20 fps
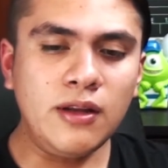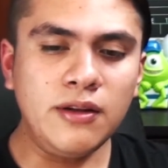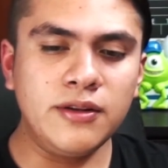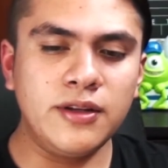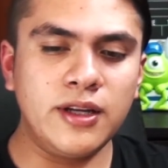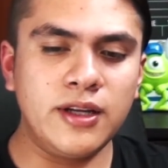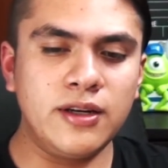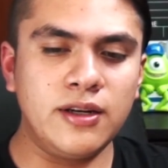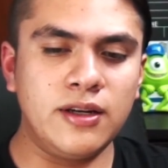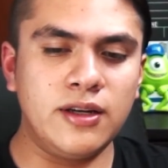
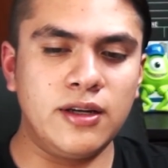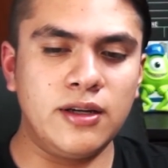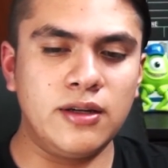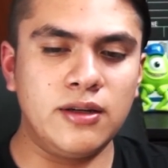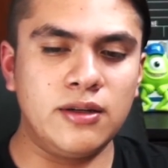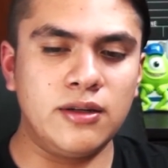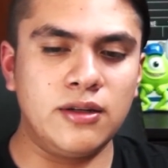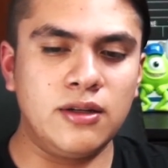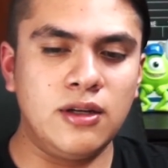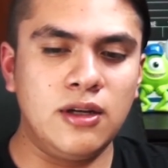then
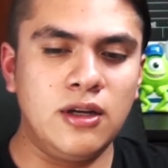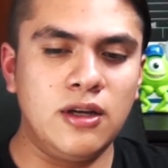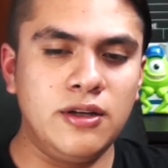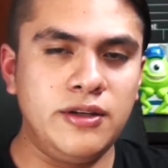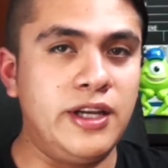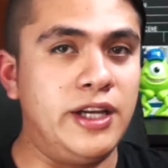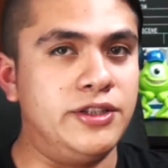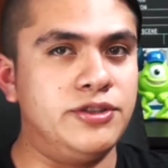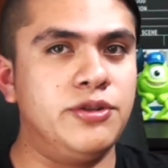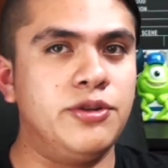
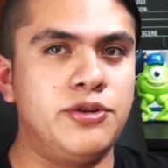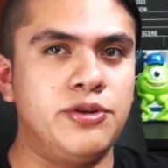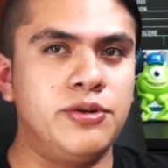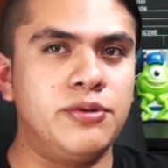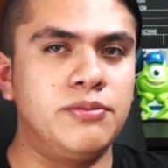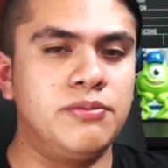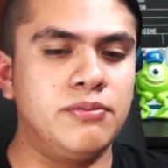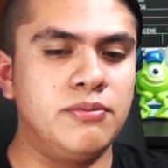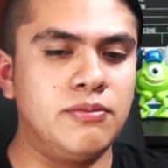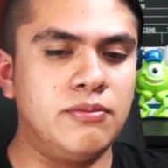yes, you
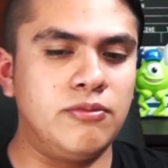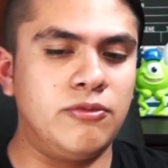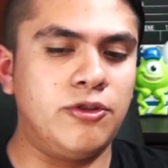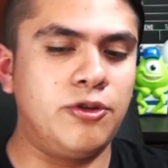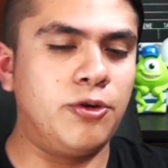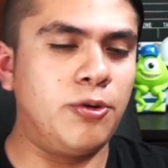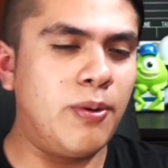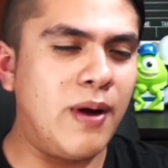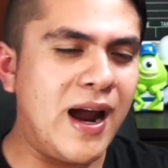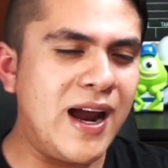should
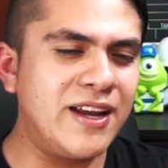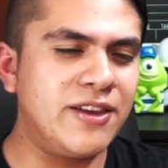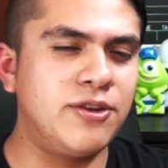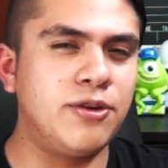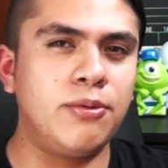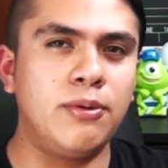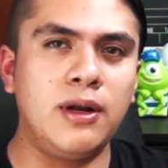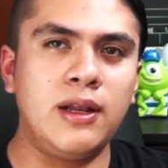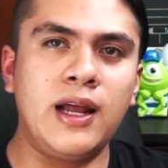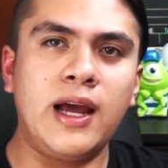try
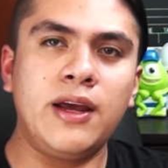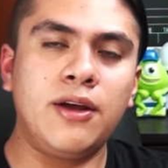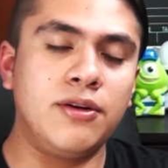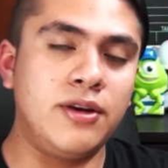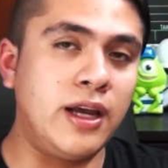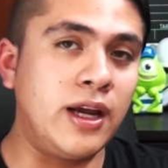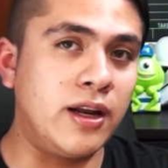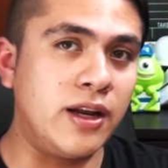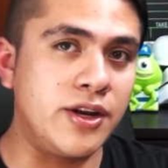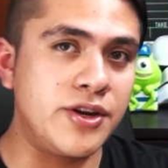to rely on
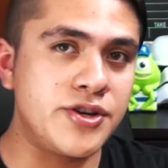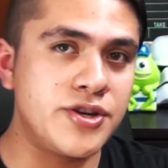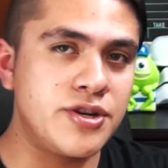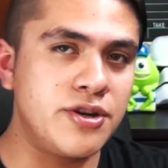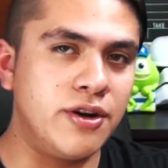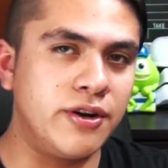English.